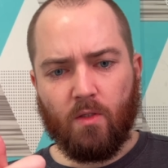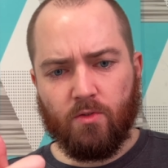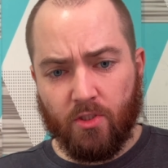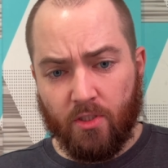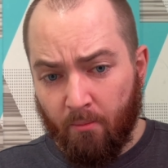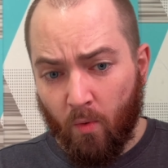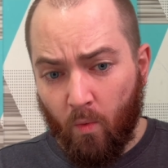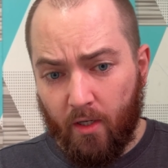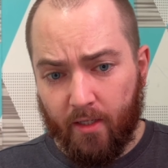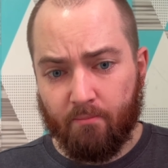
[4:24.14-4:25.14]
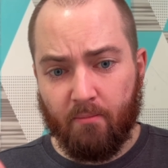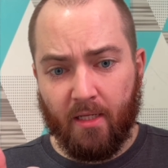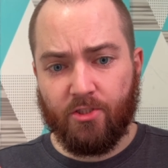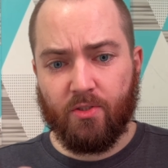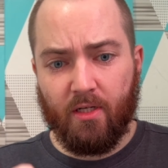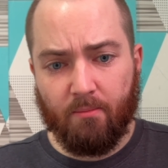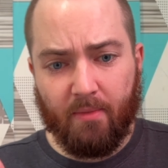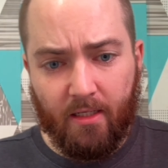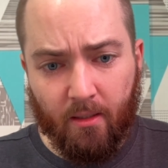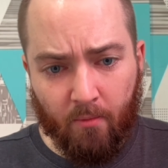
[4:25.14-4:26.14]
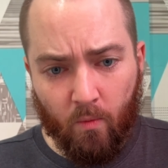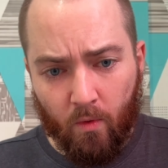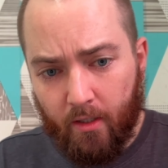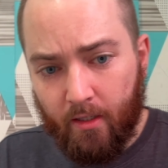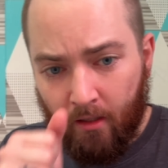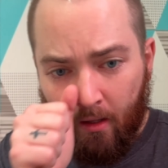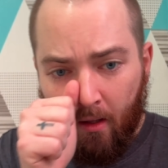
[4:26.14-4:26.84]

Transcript: So number one, ministry update number one.